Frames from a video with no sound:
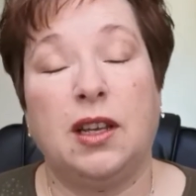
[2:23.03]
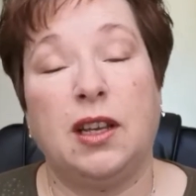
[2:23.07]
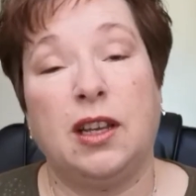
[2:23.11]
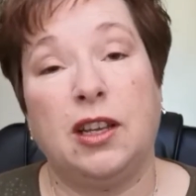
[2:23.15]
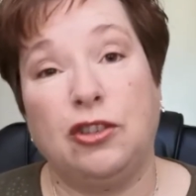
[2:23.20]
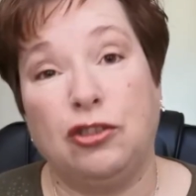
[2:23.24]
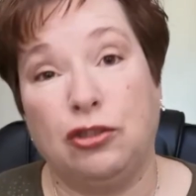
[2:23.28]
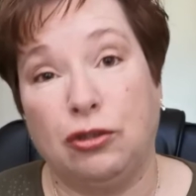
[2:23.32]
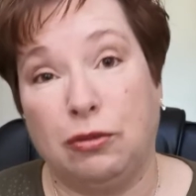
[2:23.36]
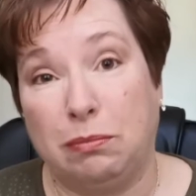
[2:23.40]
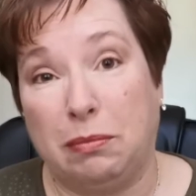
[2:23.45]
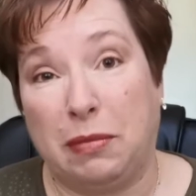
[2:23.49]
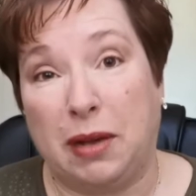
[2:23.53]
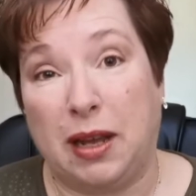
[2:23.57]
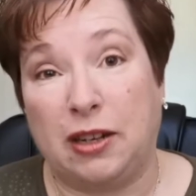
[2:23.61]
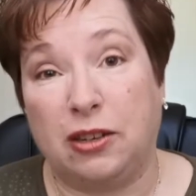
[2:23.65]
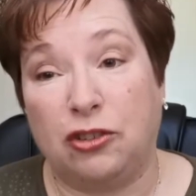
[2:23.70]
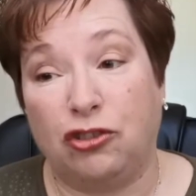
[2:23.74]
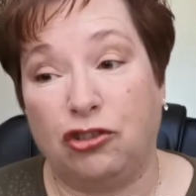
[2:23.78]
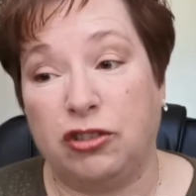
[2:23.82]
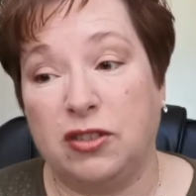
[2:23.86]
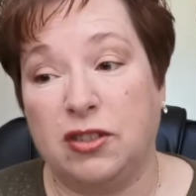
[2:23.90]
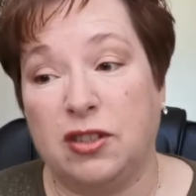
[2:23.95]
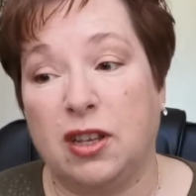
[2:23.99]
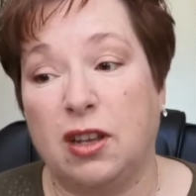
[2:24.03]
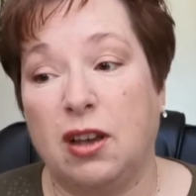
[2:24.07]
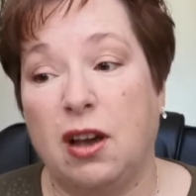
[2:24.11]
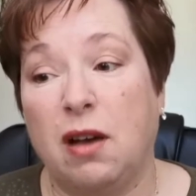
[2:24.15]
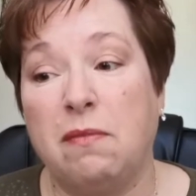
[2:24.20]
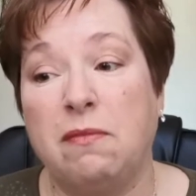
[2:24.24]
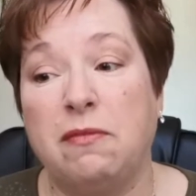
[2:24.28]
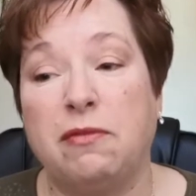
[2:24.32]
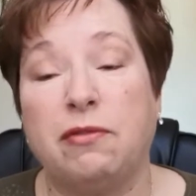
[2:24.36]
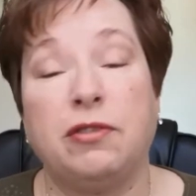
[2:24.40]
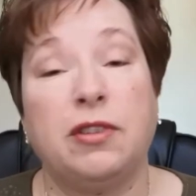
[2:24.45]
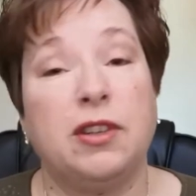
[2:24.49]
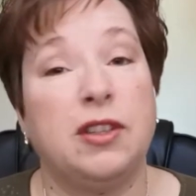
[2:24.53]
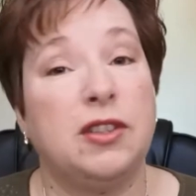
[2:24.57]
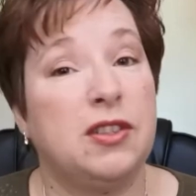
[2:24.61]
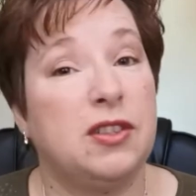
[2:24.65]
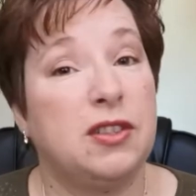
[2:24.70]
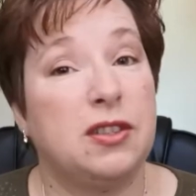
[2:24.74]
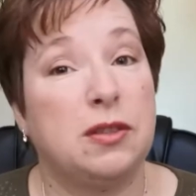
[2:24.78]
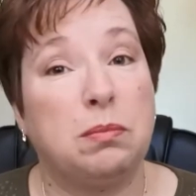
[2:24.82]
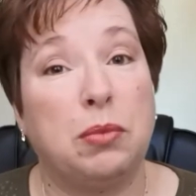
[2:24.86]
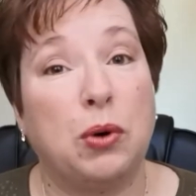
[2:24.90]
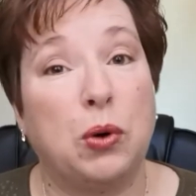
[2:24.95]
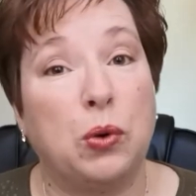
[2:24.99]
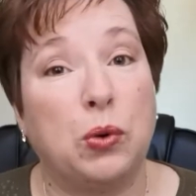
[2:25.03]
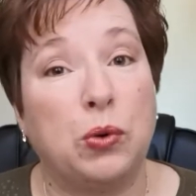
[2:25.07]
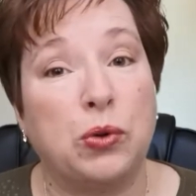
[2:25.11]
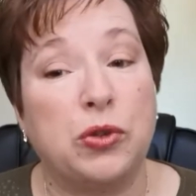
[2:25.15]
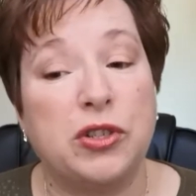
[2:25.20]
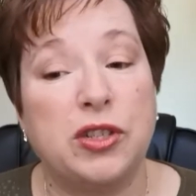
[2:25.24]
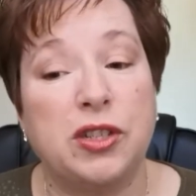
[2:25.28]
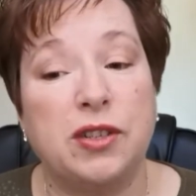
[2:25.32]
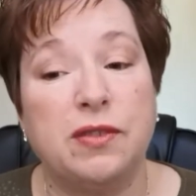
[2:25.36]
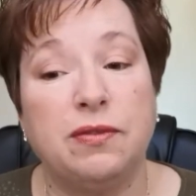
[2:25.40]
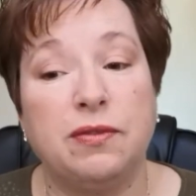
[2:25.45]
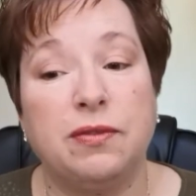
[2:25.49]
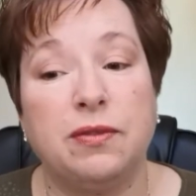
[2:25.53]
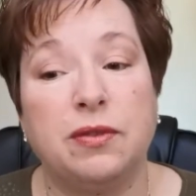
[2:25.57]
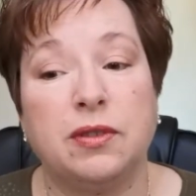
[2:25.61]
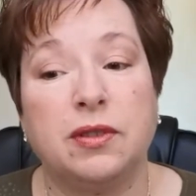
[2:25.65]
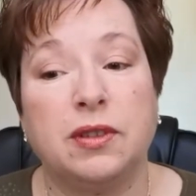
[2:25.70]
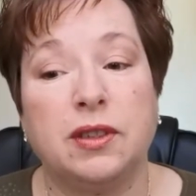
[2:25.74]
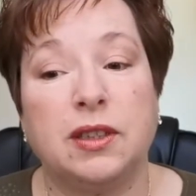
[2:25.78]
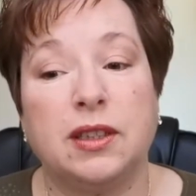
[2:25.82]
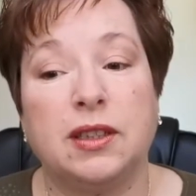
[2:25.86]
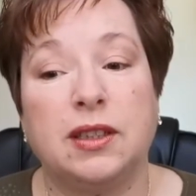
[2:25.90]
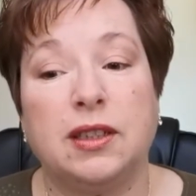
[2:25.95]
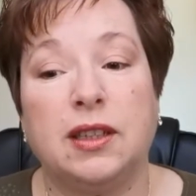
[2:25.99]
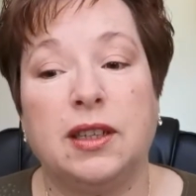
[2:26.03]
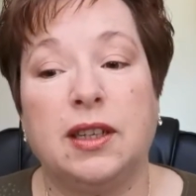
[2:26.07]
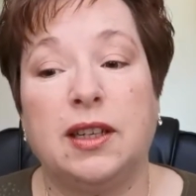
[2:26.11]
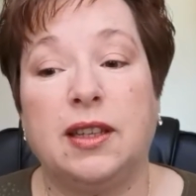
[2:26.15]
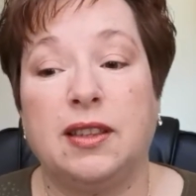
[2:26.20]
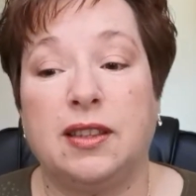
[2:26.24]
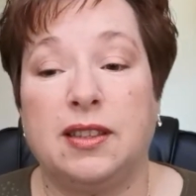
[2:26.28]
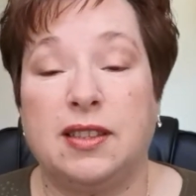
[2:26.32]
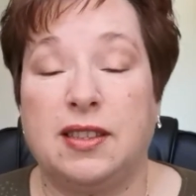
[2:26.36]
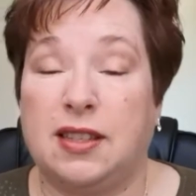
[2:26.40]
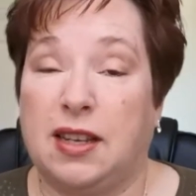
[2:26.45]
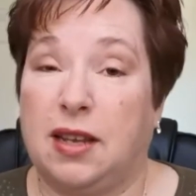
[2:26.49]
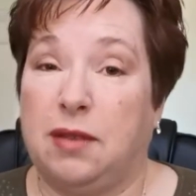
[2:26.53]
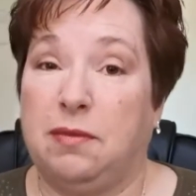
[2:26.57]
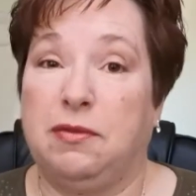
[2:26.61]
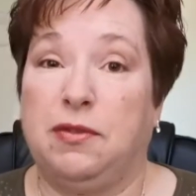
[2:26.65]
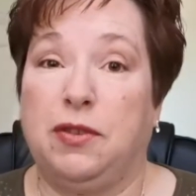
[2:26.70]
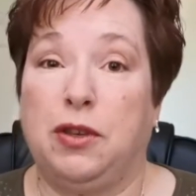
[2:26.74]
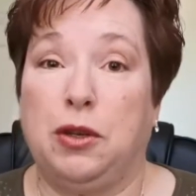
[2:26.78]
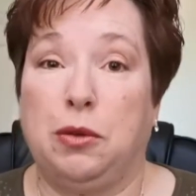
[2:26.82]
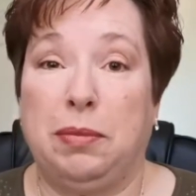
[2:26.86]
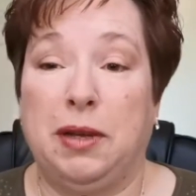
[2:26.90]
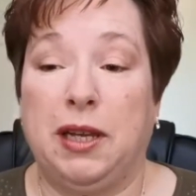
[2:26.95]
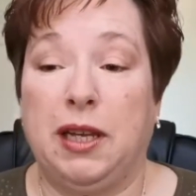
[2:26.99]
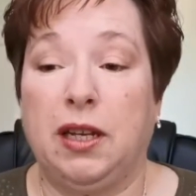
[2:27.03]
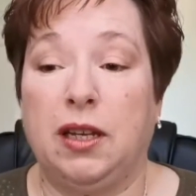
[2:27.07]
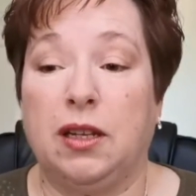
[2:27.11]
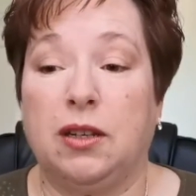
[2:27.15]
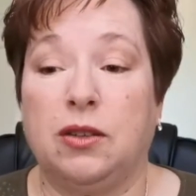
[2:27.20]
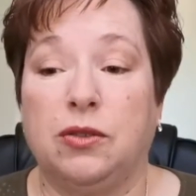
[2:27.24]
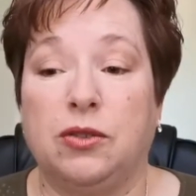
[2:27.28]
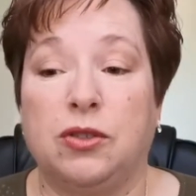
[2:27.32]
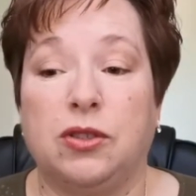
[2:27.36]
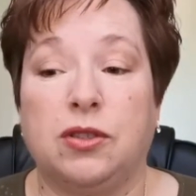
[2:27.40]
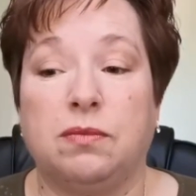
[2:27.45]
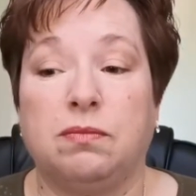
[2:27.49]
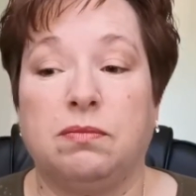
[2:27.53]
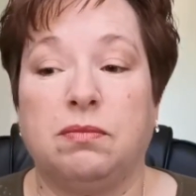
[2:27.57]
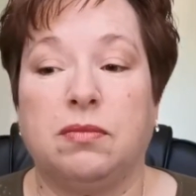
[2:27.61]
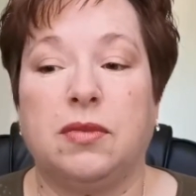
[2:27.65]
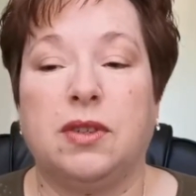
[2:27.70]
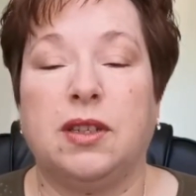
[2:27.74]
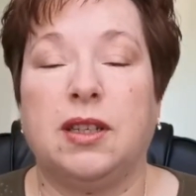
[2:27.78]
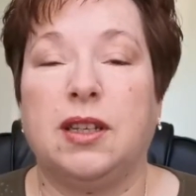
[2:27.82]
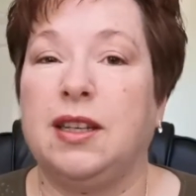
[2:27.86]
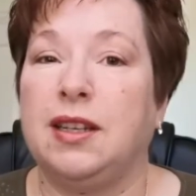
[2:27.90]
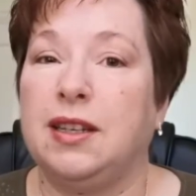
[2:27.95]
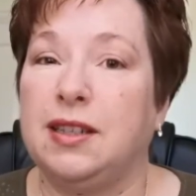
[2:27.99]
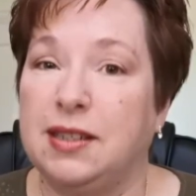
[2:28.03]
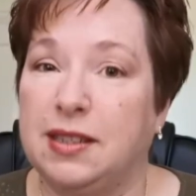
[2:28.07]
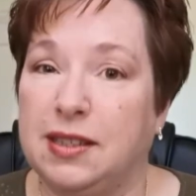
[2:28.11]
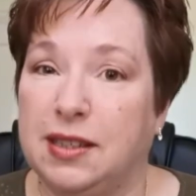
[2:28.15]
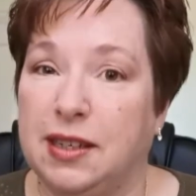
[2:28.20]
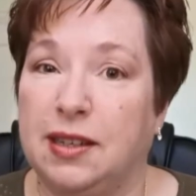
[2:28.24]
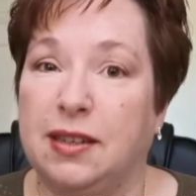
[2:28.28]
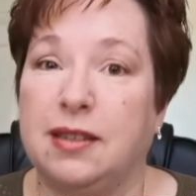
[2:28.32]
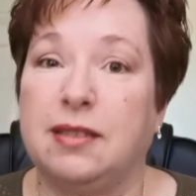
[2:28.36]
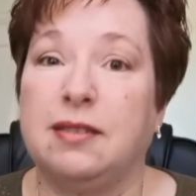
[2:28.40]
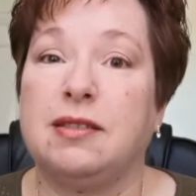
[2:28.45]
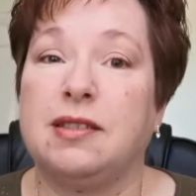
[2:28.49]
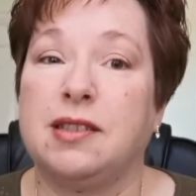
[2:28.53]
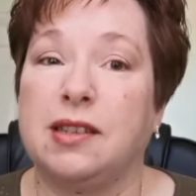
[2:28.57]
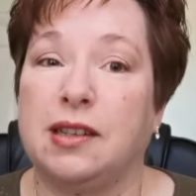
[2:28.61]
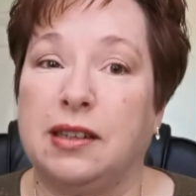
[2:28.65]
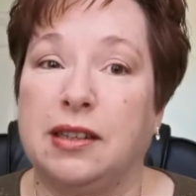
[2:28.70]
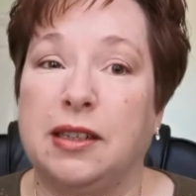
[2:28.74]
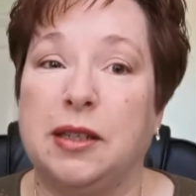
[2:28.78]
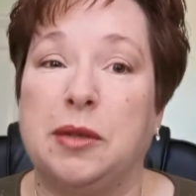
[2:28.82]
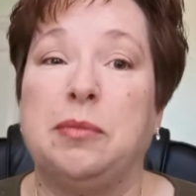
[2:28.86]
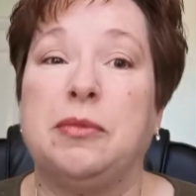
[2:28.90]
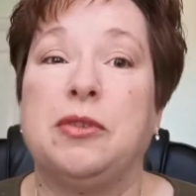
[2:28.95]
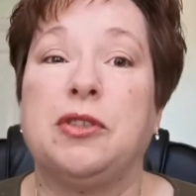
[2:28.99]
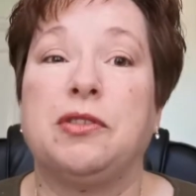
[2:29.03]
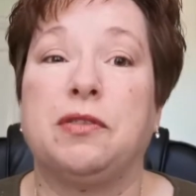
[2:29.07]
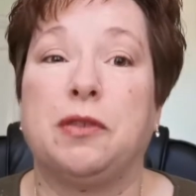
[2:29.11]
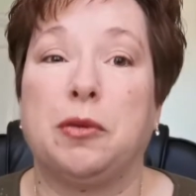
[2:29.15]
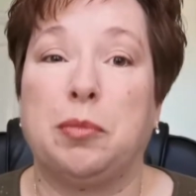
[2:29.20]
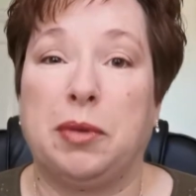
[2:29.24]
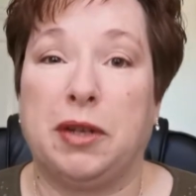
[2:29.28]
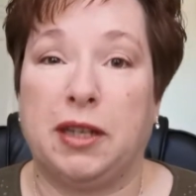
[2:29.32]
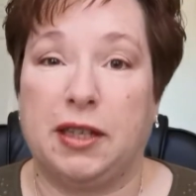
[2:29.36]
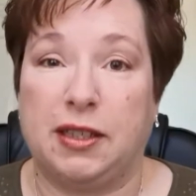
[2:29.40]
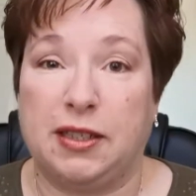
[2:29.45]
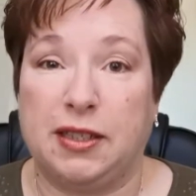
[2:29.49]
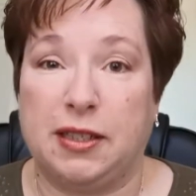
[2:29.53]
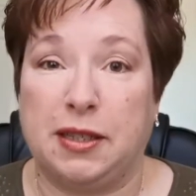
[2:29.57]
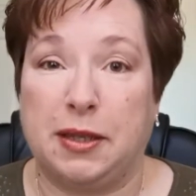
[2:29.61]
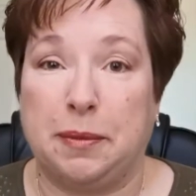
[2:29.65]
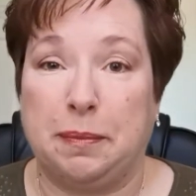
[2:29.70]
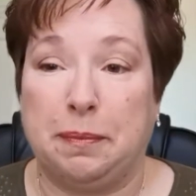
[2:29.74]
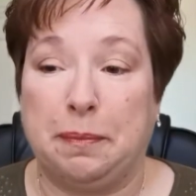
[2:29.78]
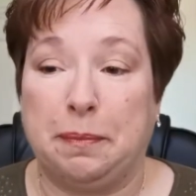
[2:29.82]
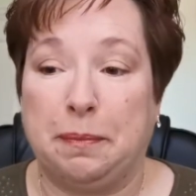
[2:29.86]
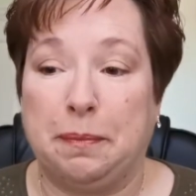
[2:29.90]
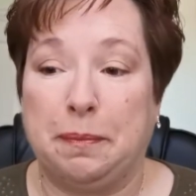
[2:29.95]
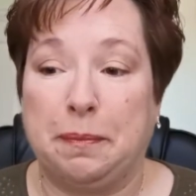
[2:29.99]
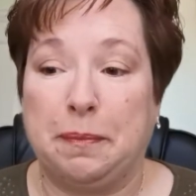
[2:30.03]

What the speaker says: Is your mattress comfy and supportive? The same for your pillows. Is it time to replace them?